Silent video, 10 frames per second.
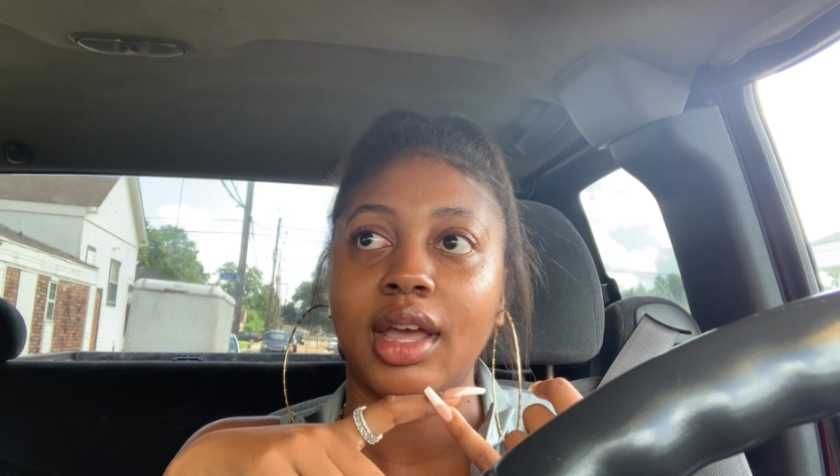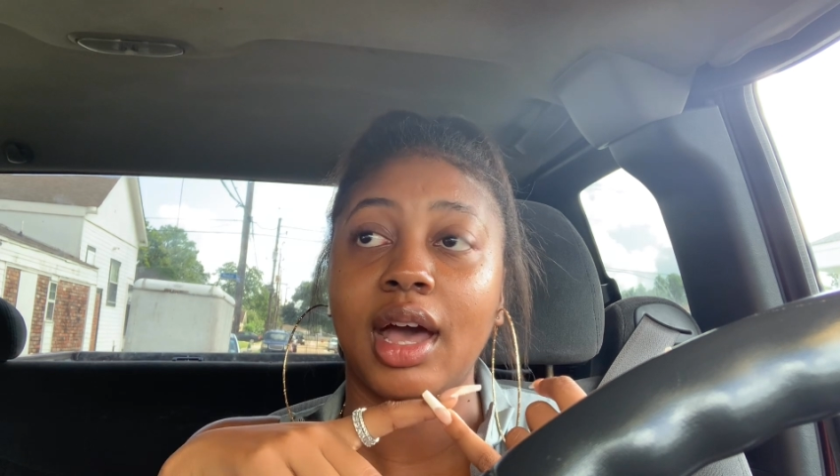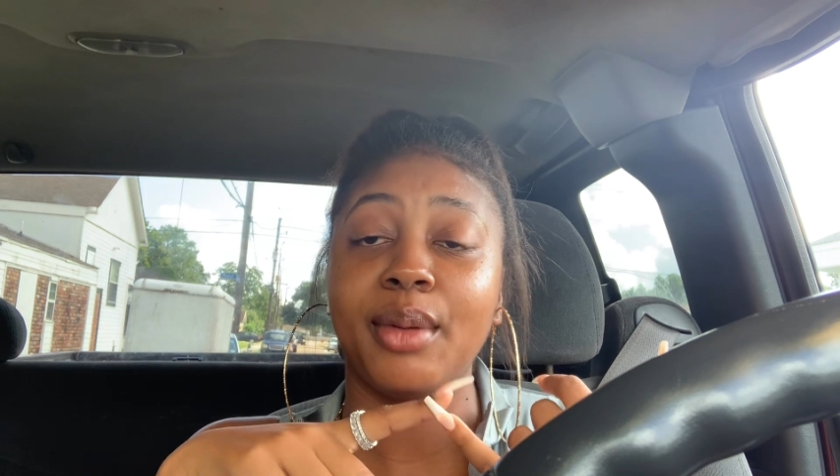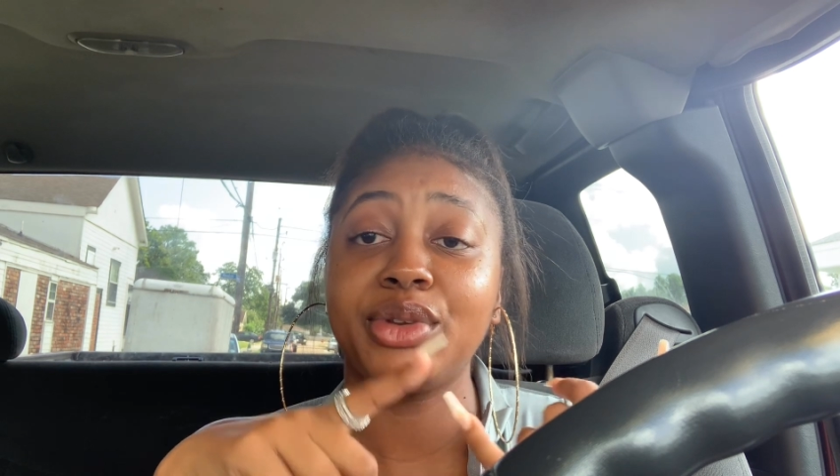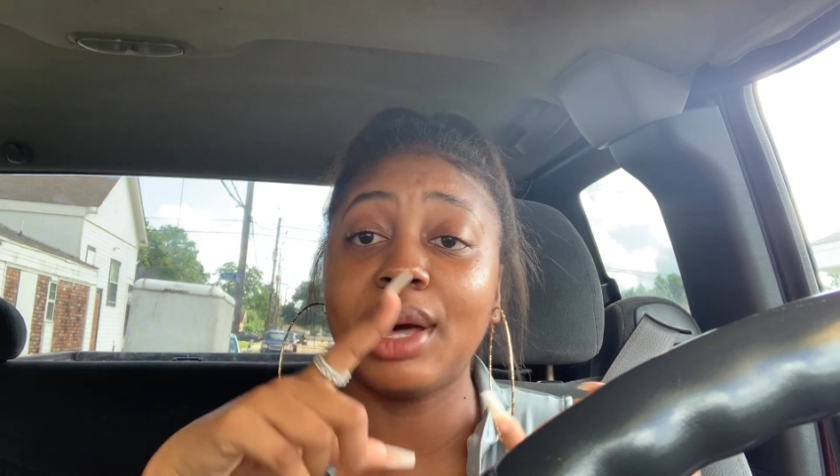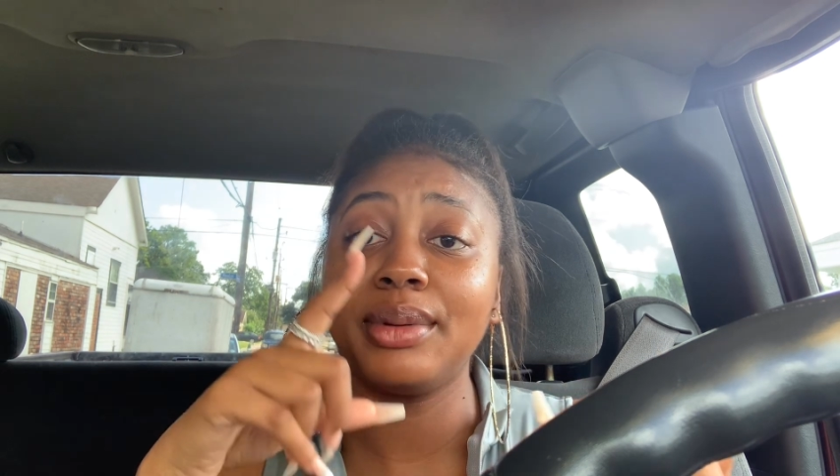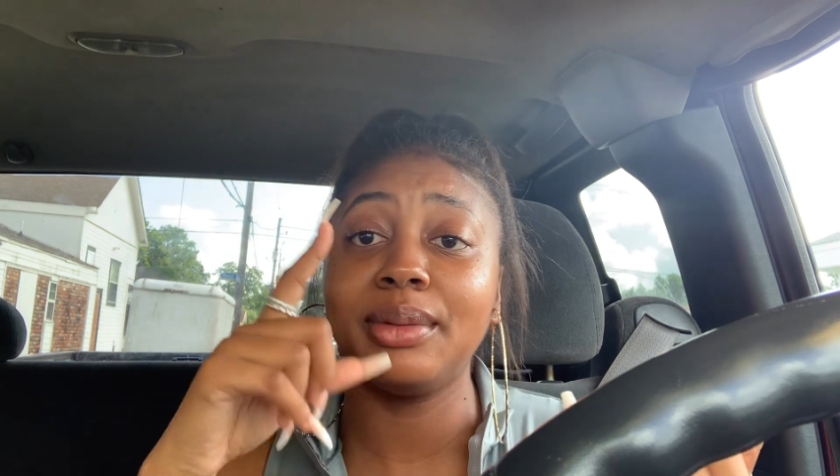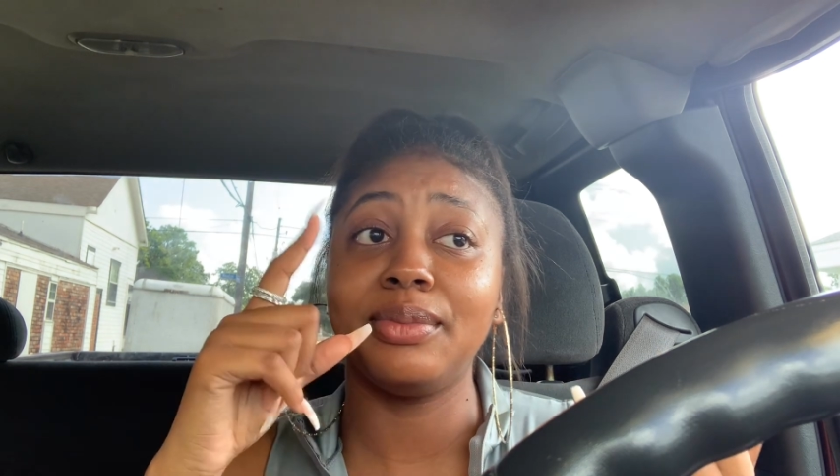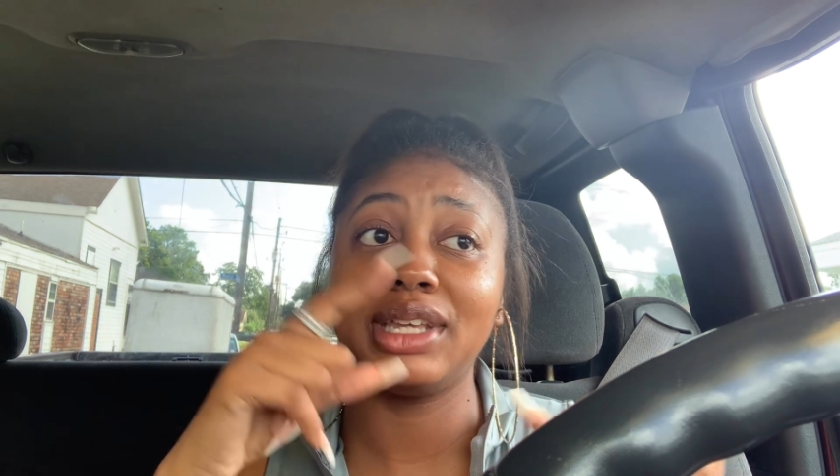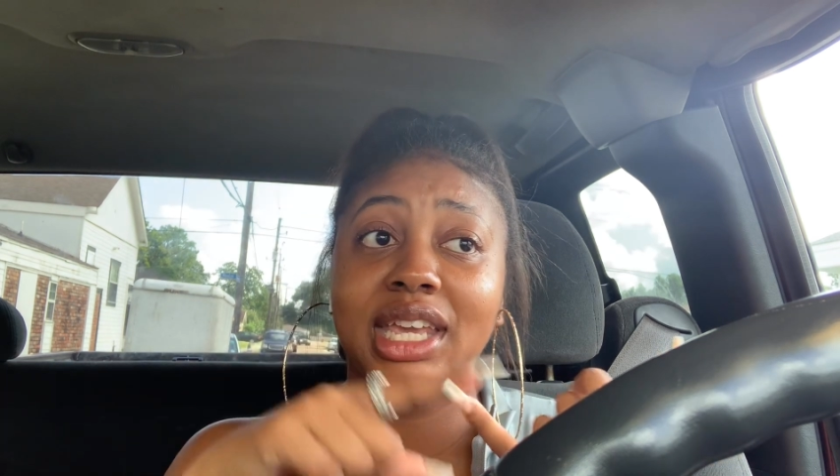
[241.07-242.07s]
I'm dropping a
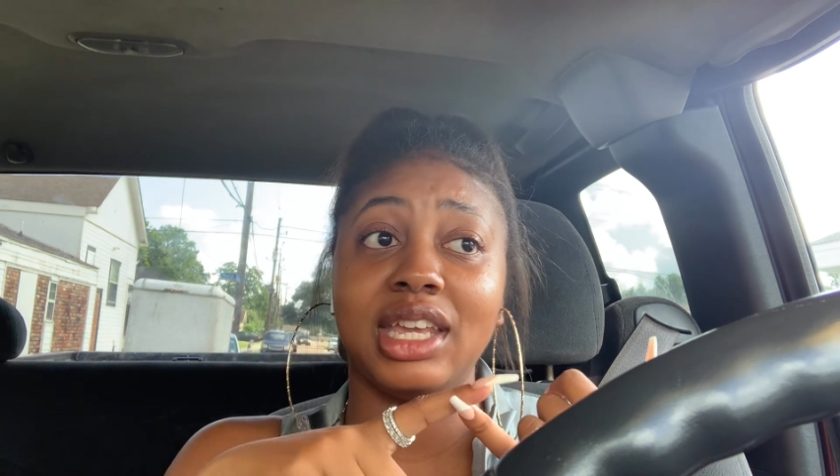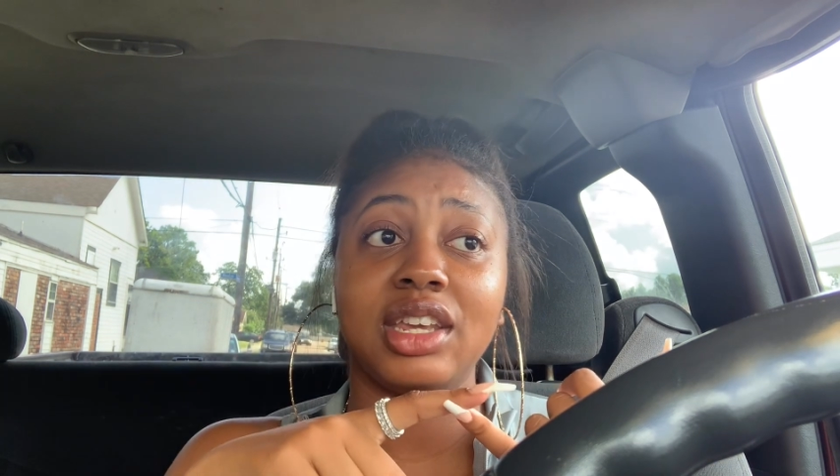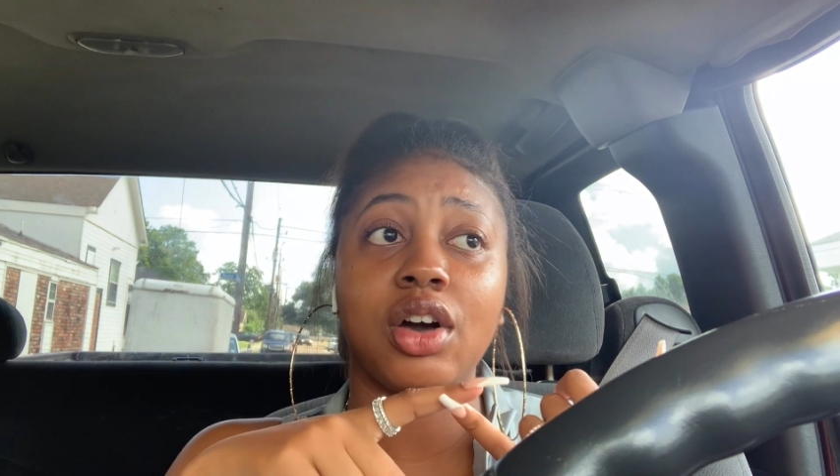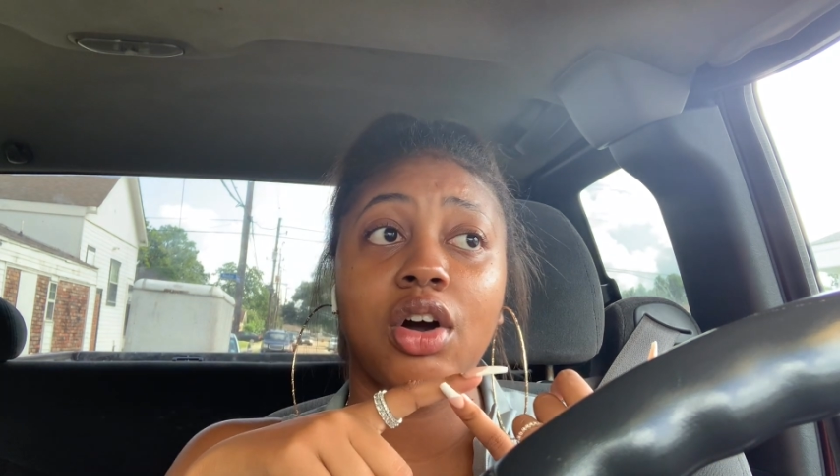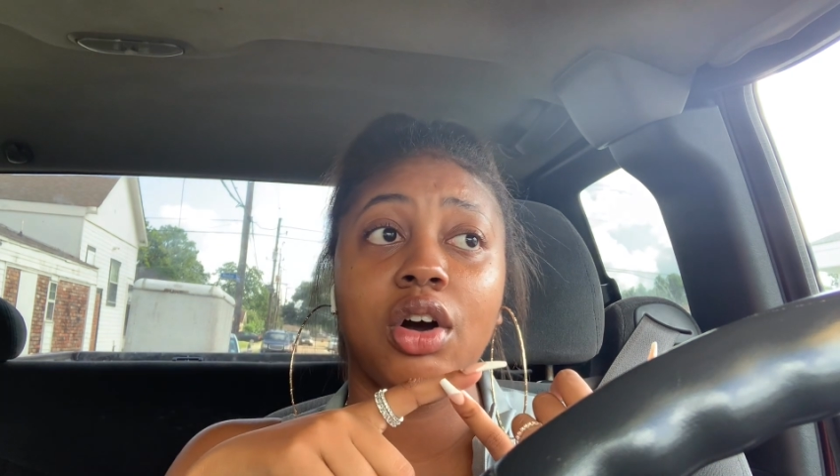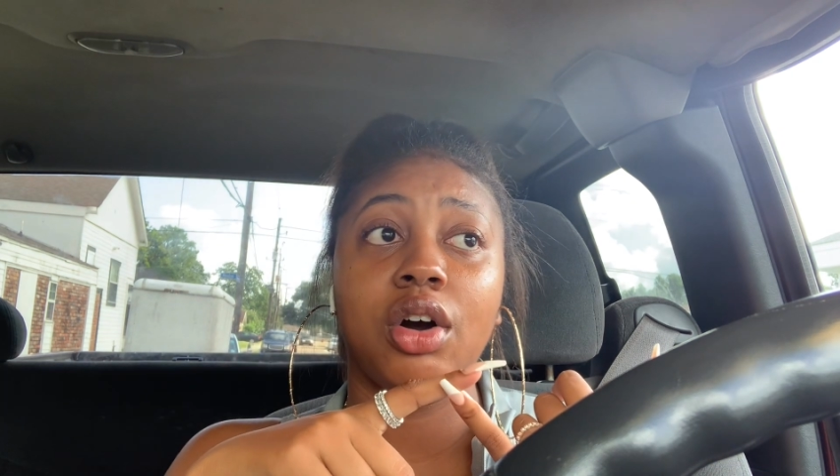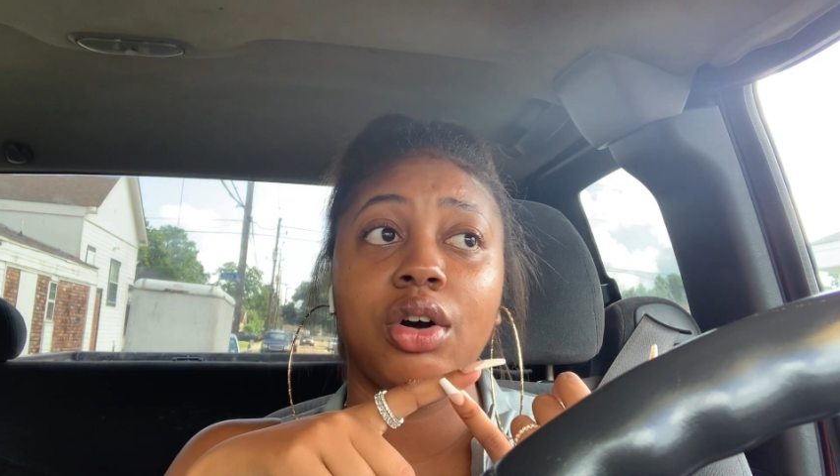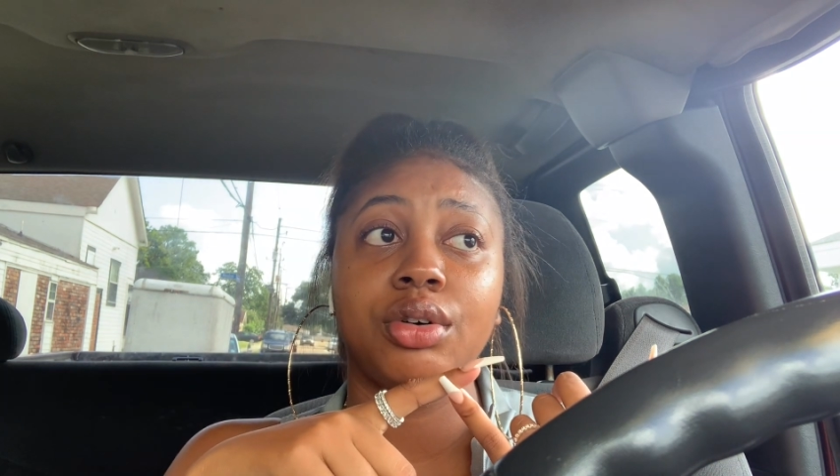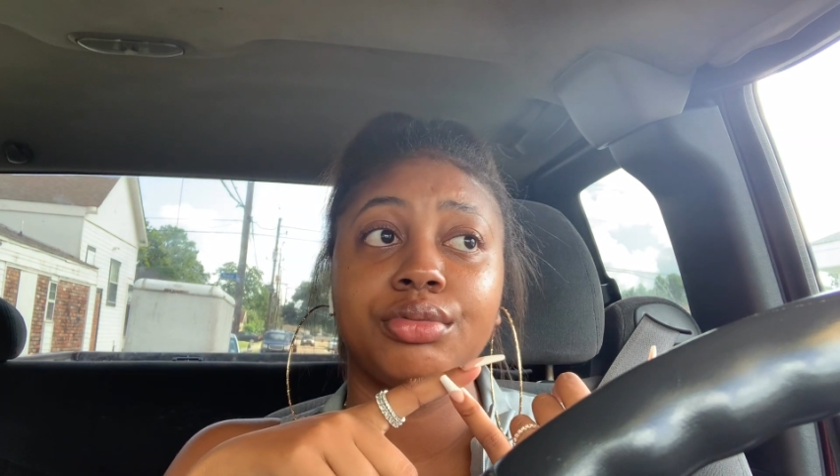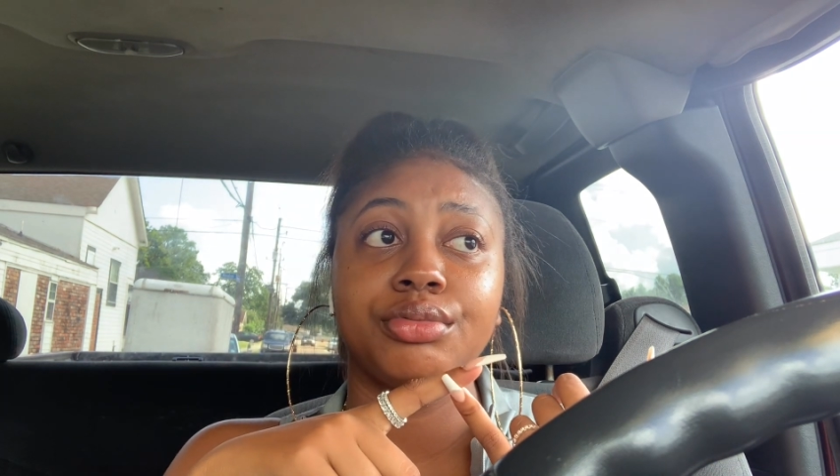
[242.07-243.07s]
bikini haul